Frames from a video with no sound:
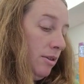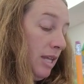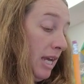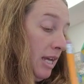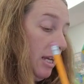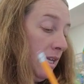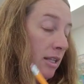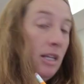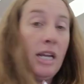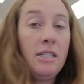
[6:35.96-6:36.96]

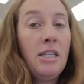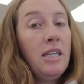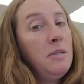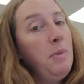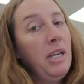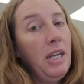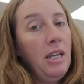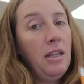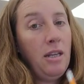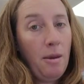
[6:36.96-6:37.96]
Then the next thing is
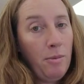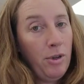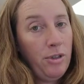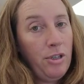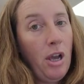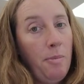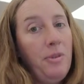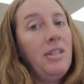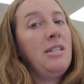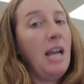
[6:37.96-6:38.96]
picking the numbers up
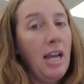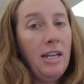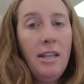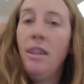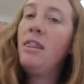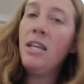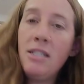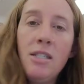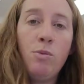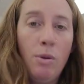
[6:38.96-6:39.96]
the side.
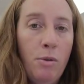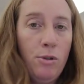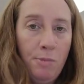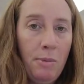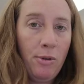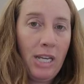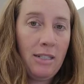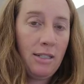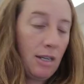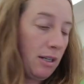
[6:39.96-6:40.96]
This is where most people
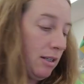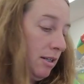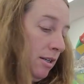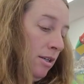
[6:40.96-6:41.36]
get stuck.